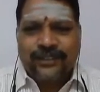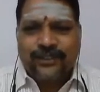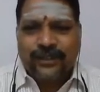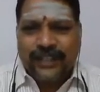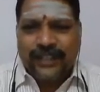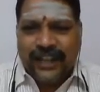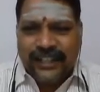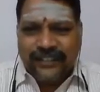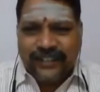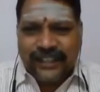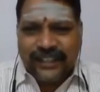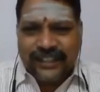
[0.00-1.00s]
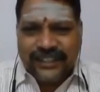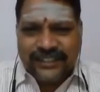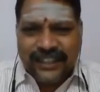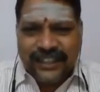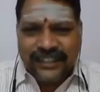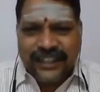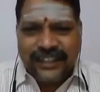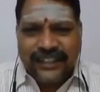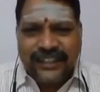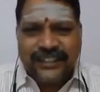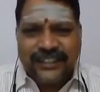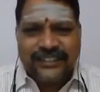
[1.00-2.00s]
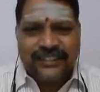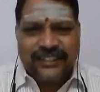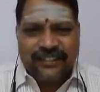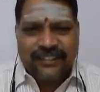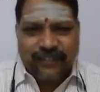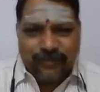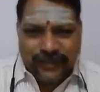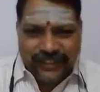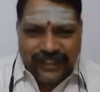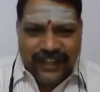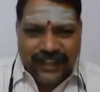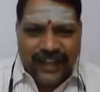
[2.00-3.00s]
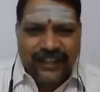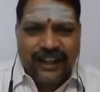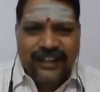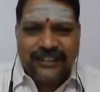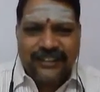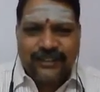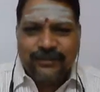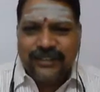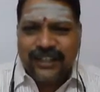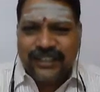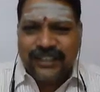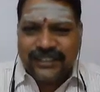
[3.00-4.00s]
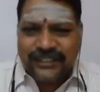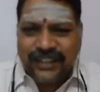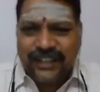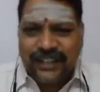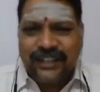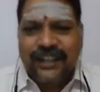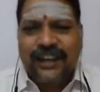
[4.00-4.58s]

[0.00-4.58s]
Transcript: So the cultivator does not take interest in developing the land, and Zamindar does not